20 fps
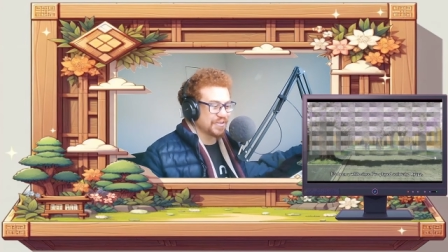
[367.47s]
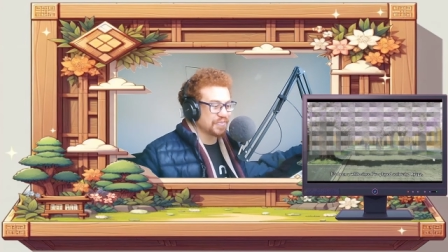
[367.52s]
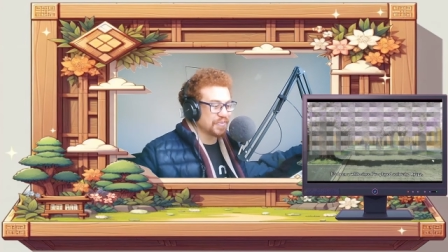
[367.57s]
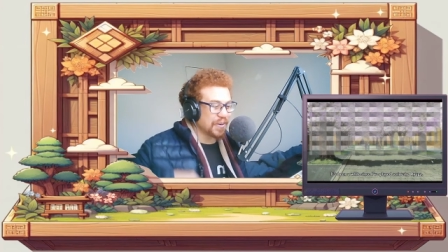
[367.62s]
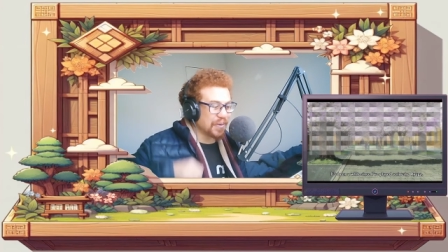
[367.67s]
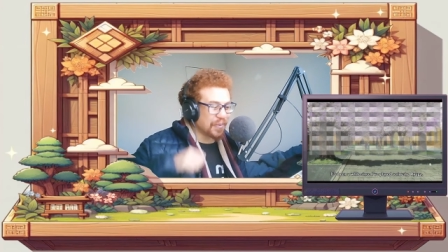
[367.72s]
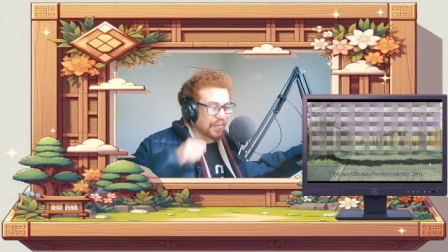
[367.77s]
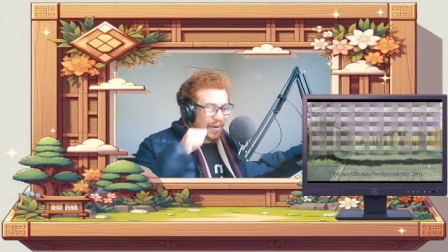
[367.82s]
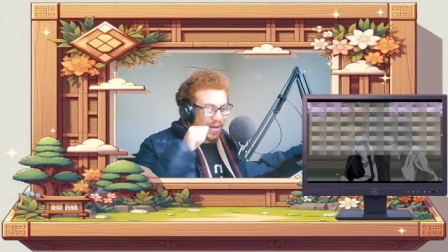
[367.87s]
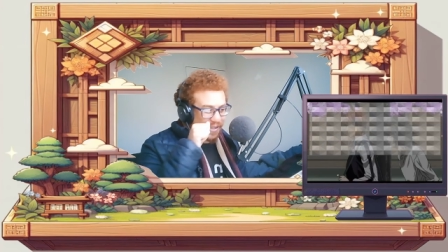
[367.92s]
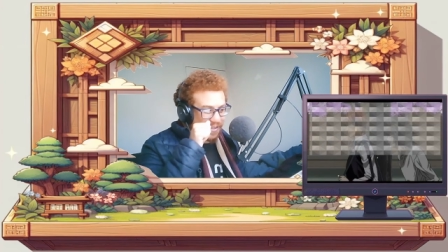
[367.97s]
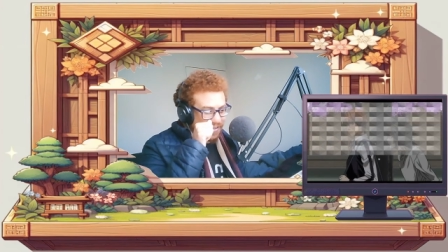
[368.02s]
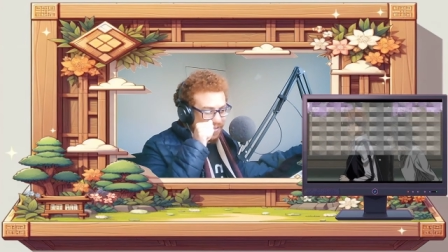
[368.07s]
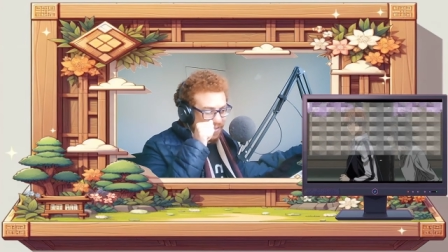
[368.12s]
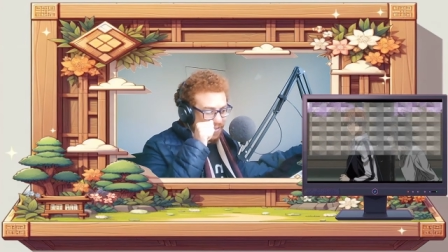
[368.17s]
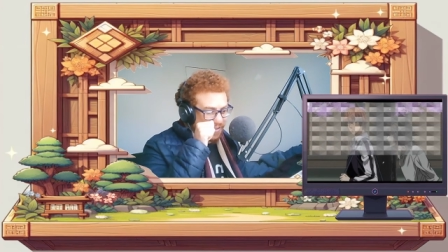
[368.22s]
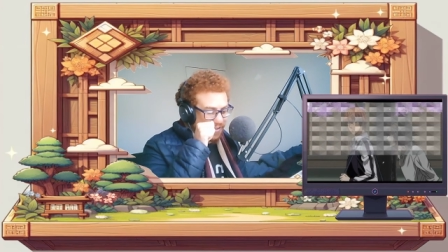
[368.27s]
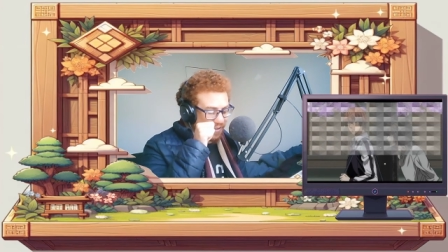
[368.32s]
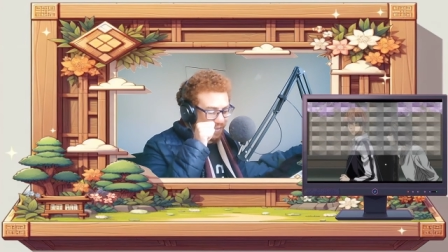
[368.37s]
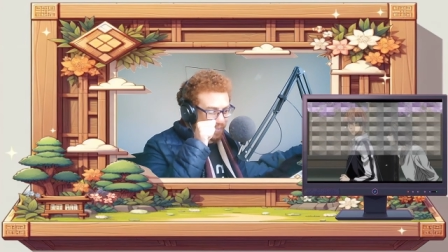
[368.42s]
been a while
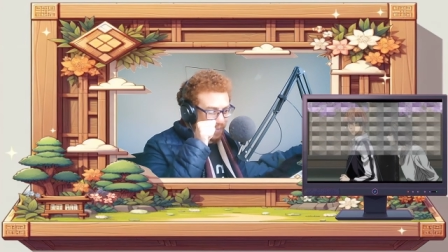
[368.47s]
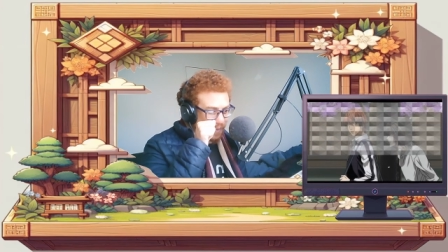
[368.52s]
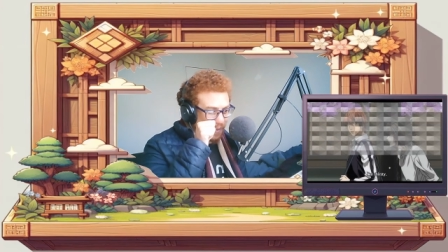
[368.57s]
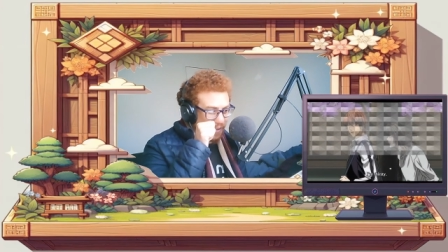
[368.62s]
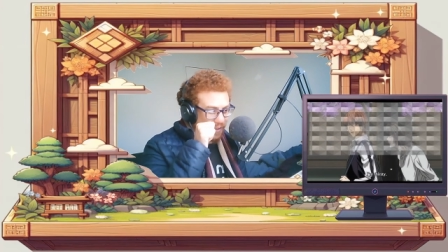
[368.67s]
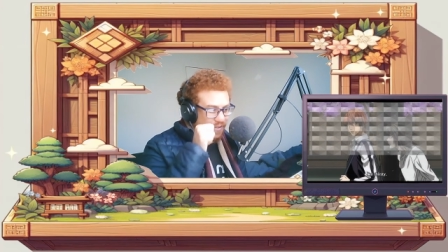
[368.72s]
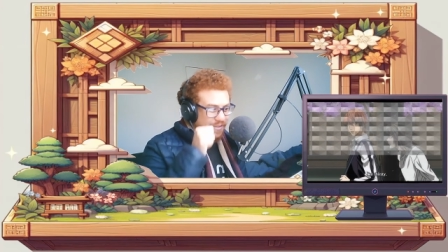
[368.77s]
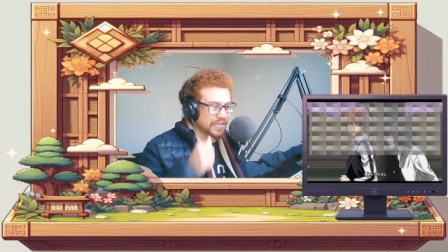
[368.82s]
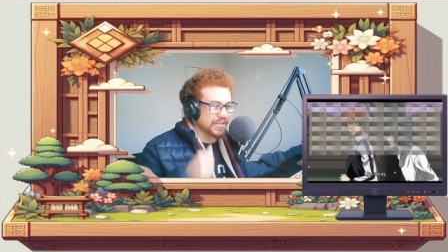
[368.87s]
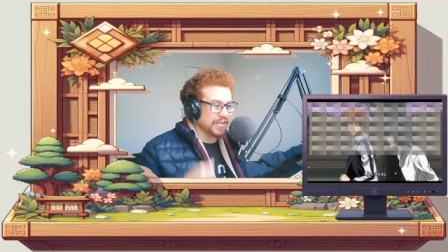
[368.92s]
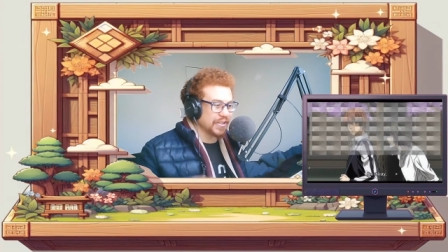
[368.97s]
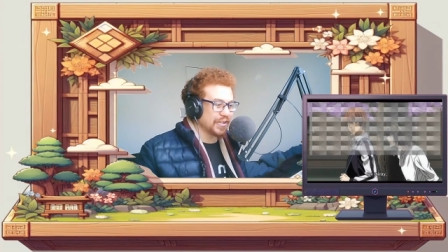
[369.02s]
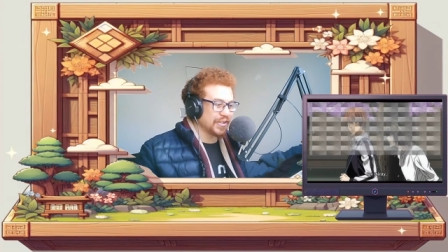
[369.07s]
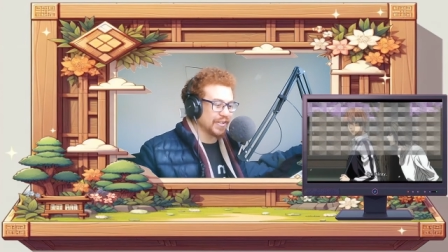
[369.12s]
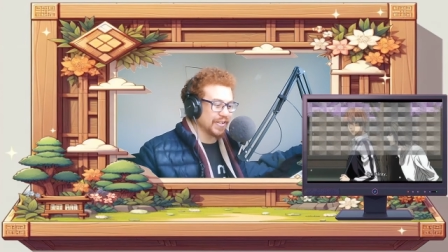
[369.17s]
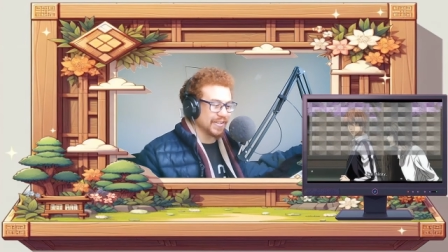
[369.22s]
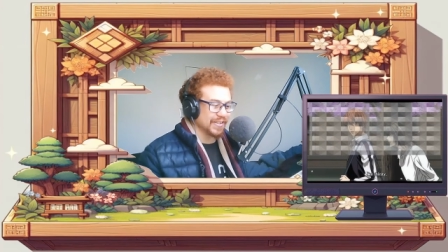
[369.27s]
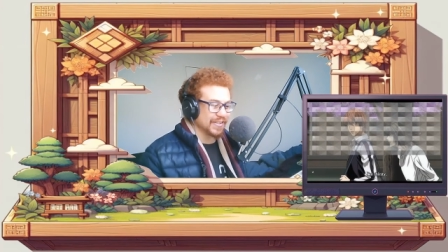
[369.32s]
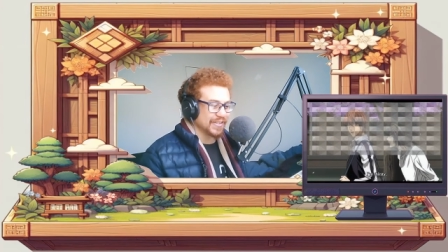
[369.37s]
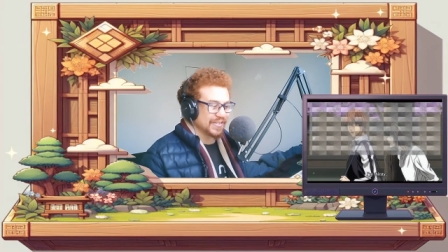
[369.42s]
since I've played
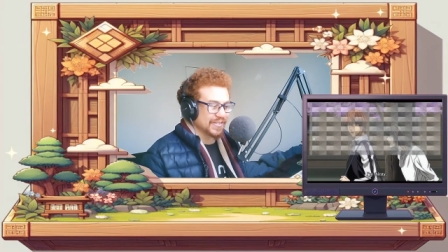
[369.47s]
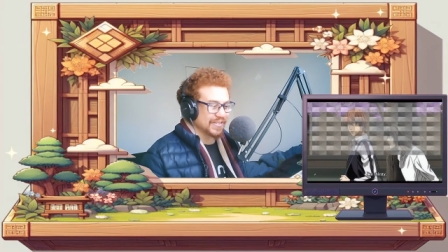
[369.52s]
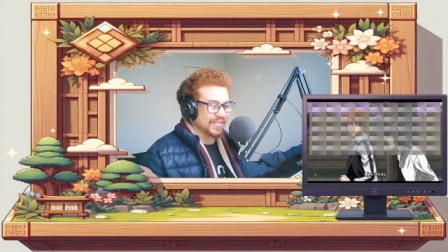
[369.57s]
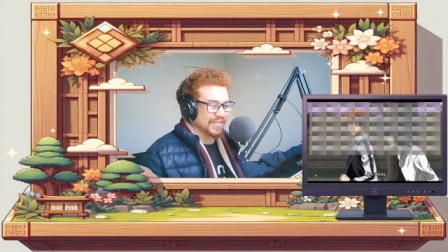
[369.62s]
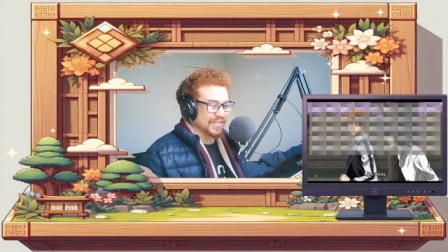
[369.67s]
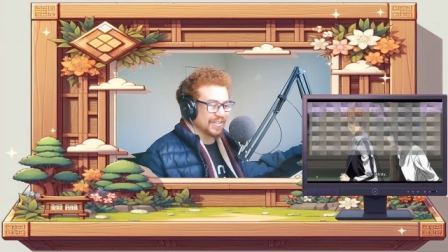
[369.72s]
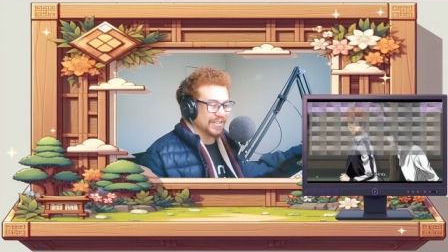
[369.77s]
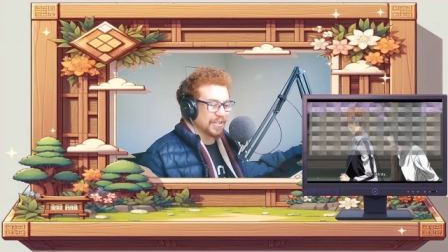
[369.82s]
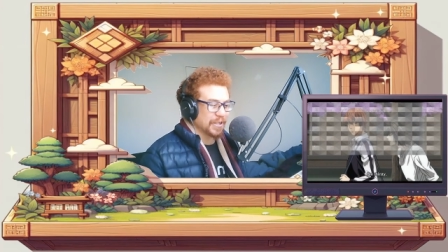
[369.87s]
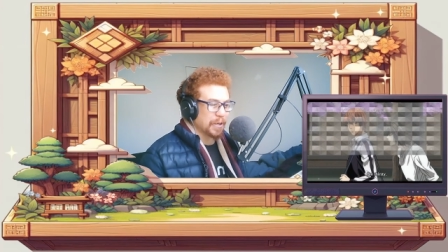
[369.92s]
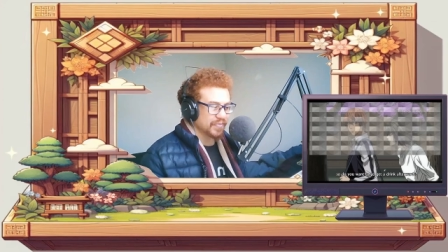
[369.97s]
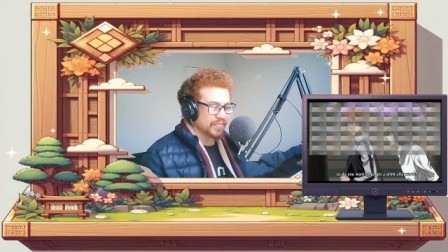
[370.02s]
seriously.